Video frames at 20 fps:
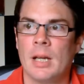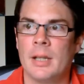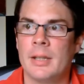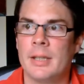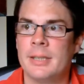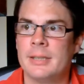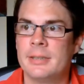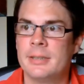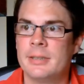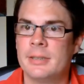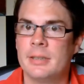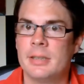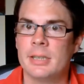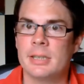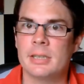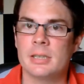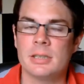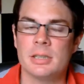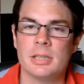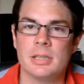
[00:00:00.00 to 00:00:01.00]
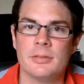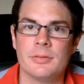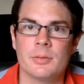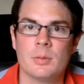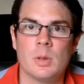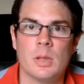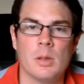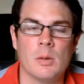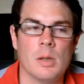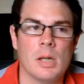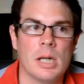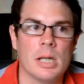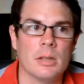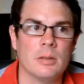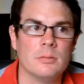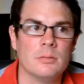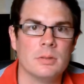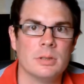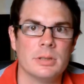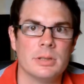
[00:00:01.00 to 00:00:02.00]
And this continued for quite a
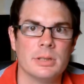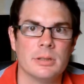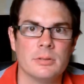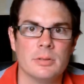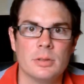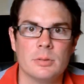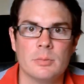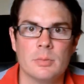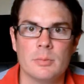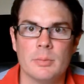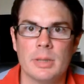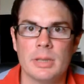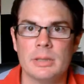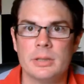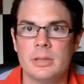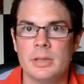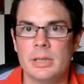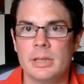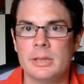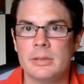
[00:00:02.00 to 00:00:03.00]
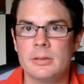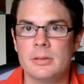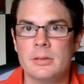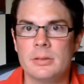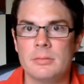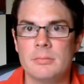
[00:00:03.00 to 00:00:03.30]
while, until someone mentioned it